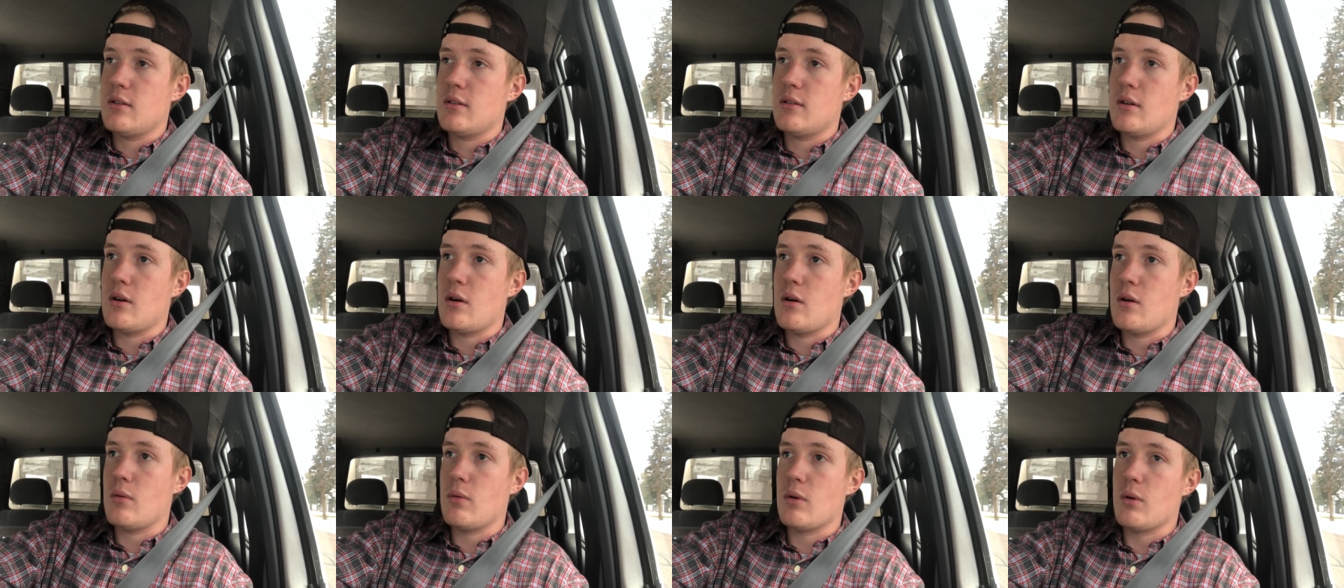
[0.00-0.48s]

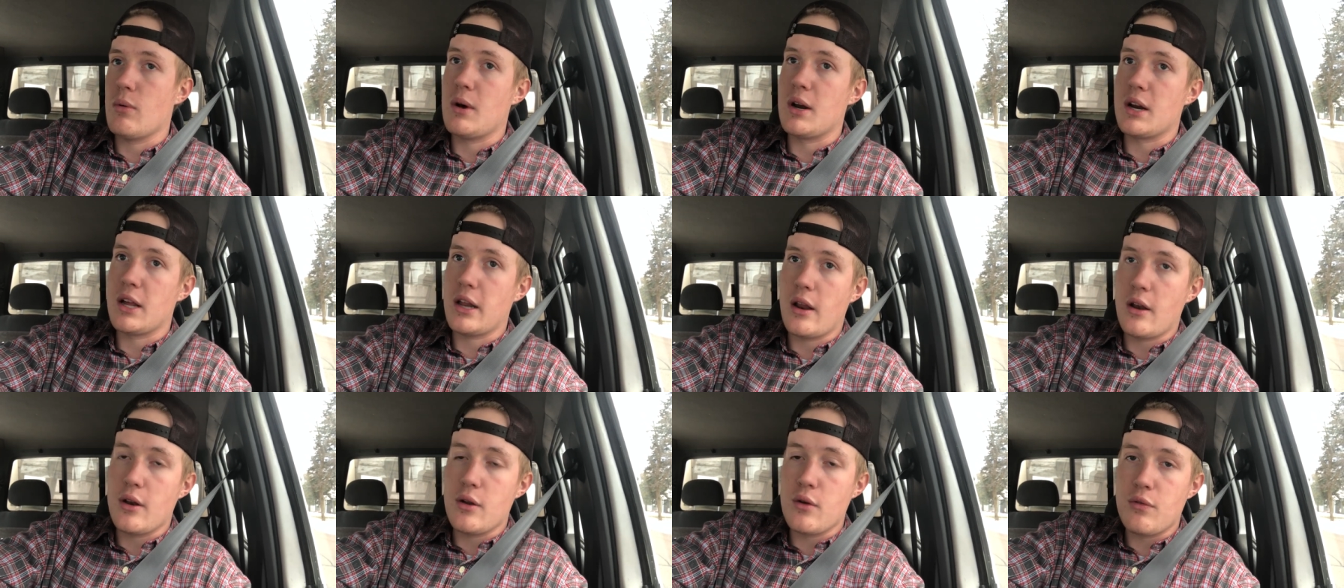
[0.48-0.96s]
So we want to
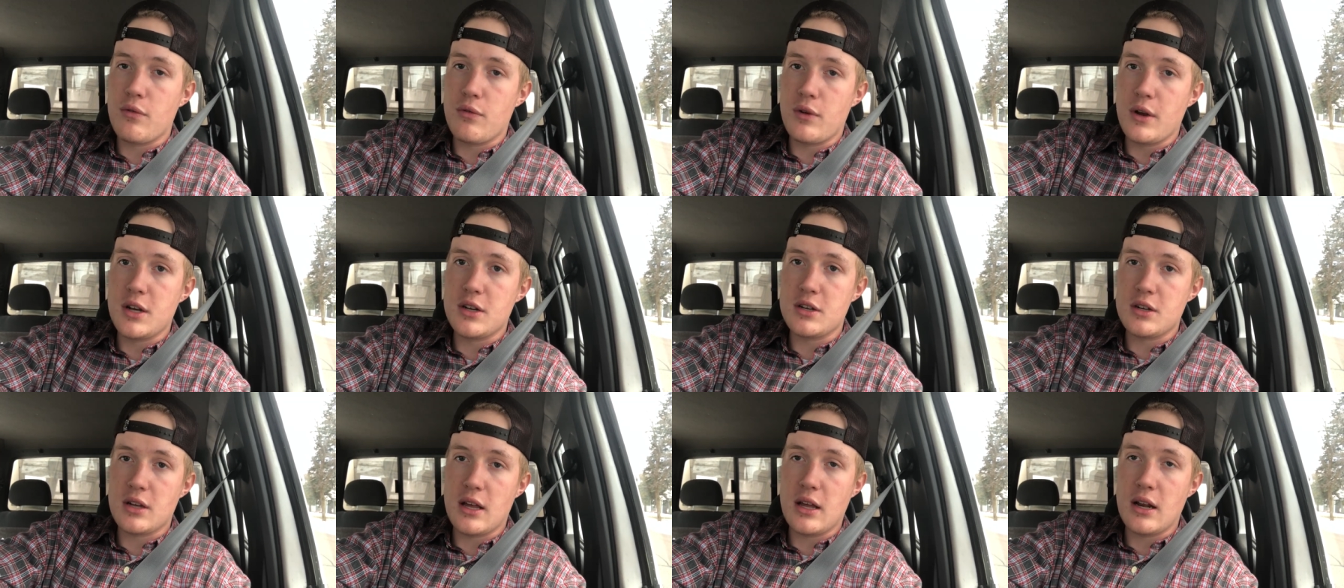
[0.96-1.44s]
get a new
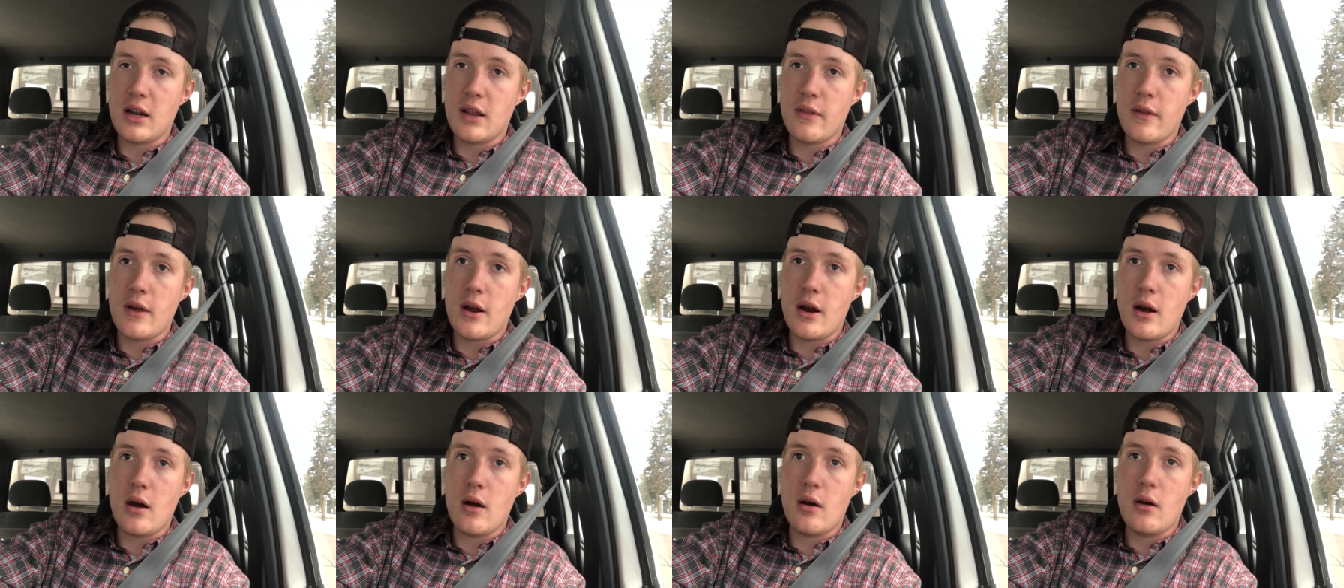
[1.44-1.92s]
fridge to get in
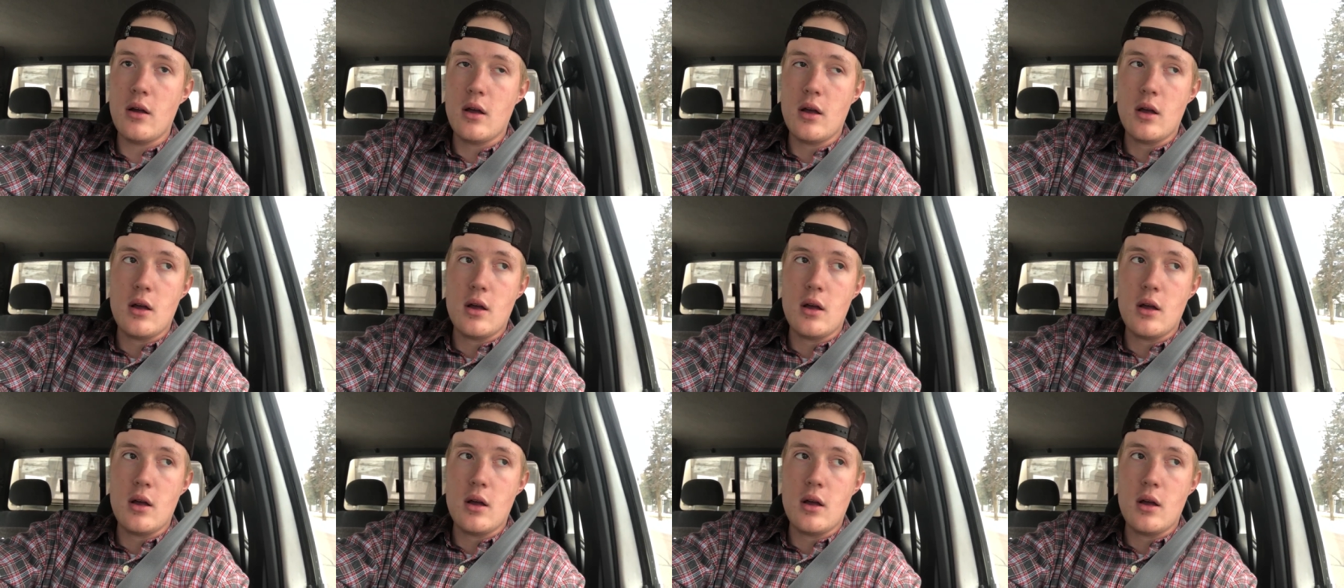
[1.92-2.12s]
there,